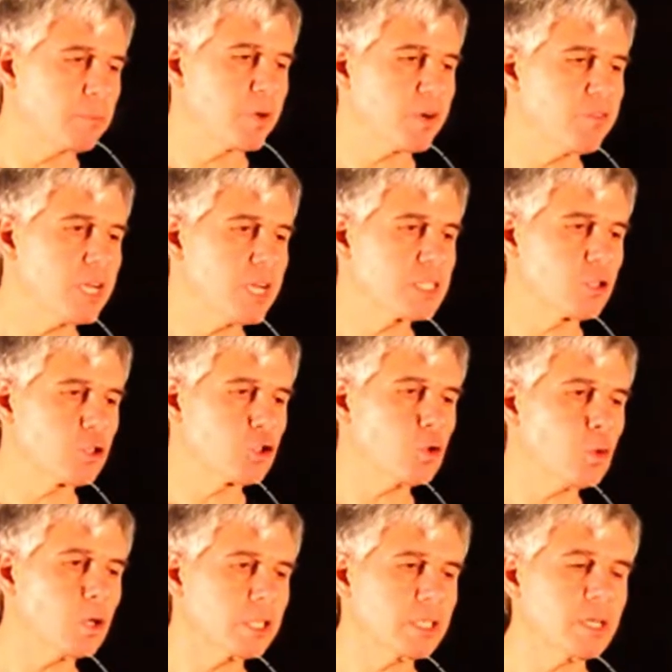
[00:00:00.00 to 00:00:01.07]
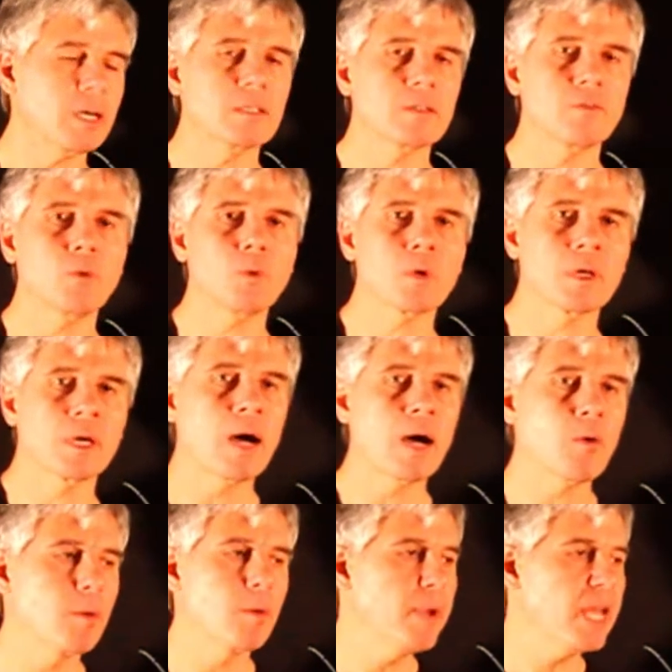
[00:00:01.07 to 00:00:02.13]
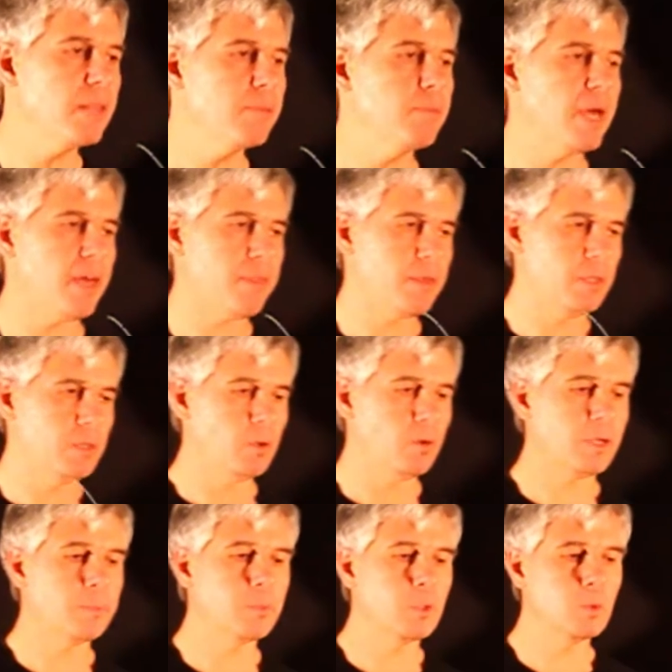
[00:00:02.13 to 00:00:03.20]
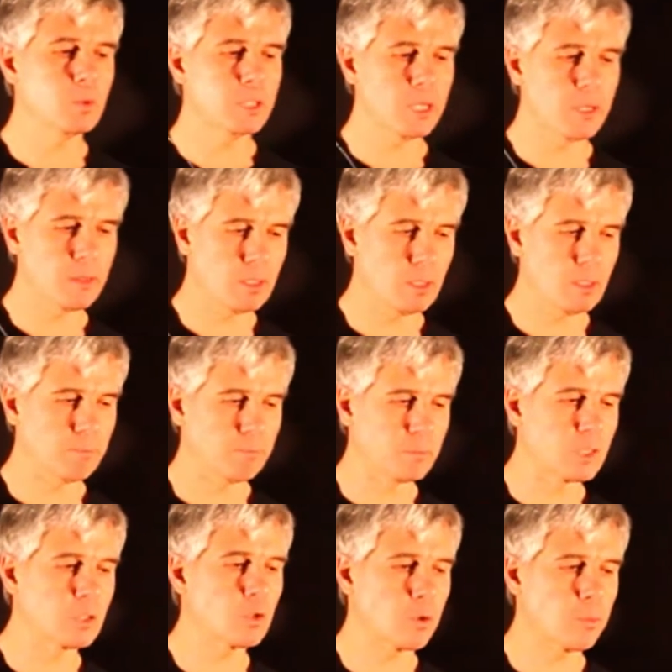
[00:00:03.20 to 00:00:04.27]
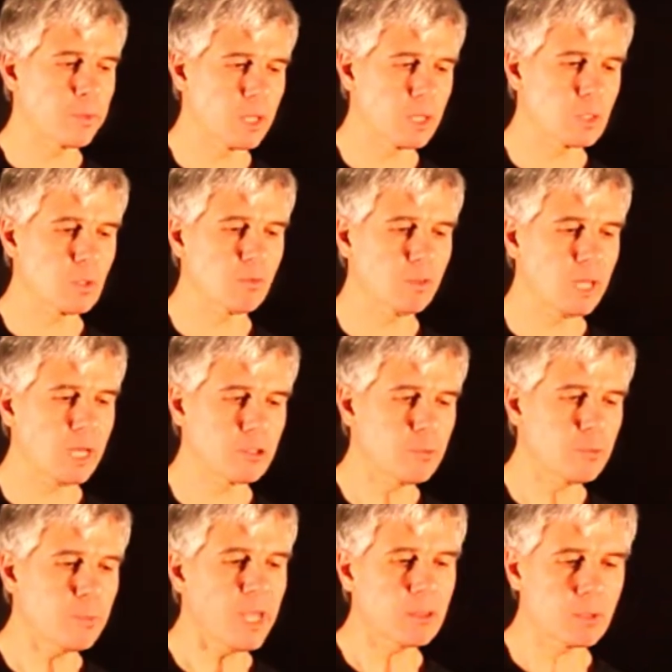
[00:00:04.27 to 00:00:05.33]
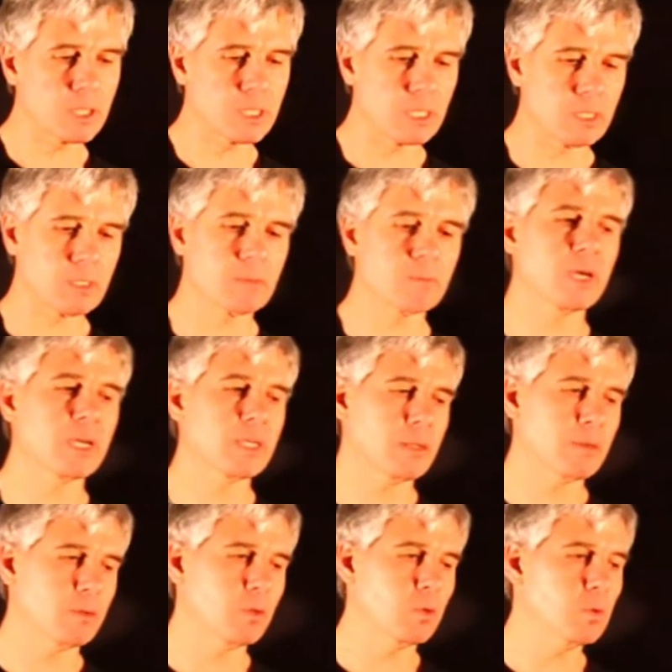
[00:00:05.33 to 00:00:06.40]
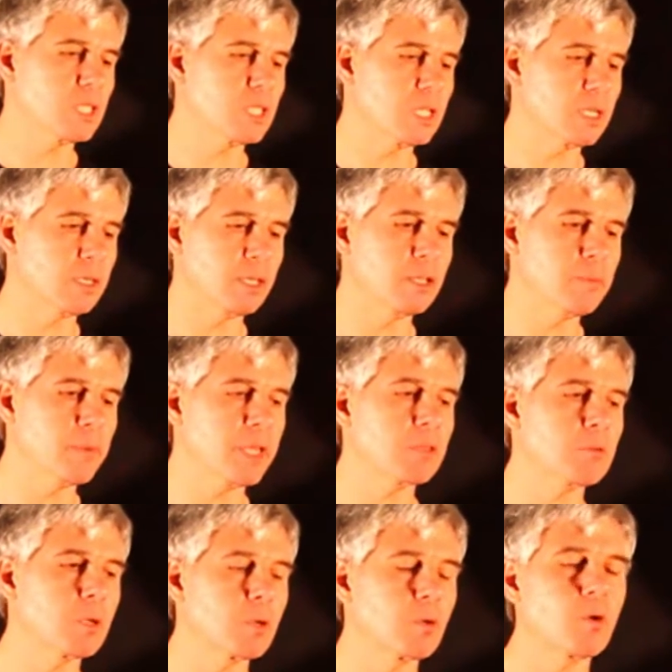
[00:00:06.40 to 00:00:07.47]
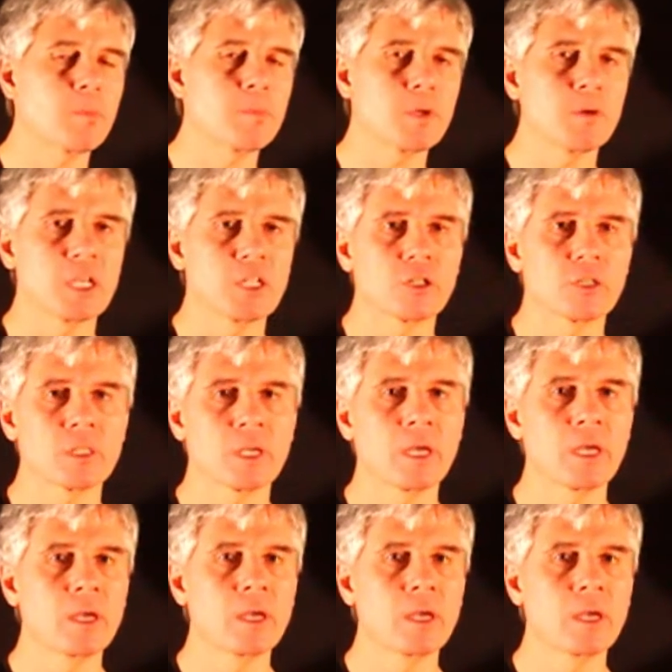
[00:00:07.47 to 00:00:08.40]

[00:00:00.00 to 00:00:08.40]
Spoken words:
provides a shortcut for our main method of computing the determinants of large matrices by using elementary row operations.